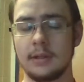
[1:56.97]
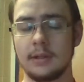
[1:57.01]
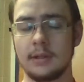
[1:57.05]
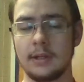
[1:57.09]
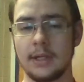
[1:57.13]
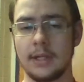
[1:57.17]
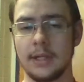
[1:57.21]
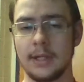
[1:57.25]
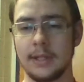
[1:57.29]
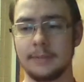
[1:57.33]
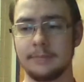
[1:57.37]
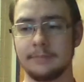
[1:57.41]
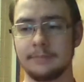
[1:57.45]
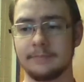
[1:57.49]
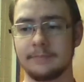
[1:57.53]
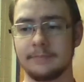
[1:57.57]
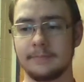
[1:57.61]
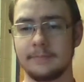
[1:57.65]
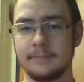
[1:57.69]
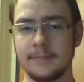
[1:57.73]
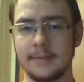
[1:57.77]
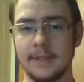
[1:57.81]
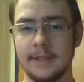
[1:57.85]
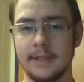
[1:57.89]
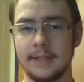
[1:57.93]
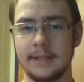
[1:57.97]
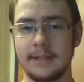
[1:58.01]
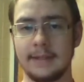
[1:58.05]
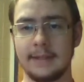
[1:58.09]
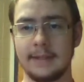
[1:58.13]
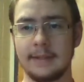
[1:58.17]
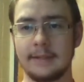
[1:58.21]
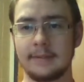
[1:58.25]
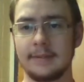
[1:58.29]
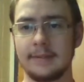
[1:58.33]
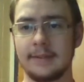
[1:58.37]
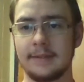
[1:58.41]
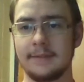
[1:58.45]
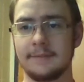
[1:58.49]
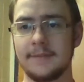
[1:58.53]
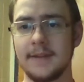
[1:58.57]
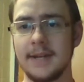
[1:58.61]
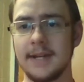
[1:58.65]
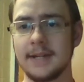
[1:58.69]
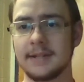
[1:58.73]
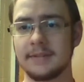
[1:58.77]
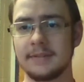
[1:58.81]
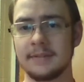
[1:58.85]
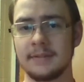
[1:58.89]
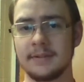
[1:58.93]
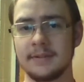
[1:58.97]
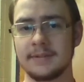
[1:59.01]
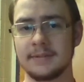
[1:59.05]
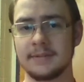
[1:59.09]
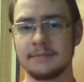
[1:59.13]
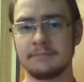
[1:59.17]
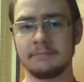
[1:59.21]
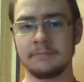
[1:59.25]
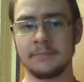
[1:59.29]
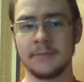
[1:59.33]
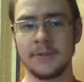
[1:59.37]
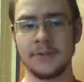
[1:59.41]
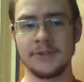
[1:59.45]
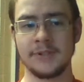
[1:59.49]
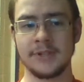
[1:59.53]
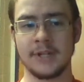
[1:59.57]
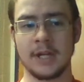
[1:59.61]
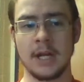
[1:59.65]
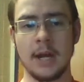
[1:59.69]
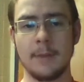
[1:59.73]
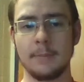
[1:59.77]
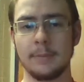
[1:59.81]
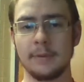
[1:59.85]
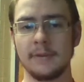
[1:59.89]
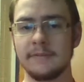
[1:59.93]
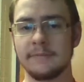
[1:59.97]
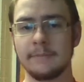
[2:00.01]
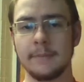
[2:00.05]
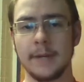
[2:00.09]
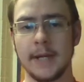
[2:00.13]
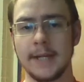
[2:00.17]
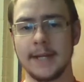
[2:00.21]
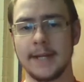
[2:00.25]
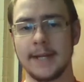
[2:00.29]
Um, in fact, there's a couple of my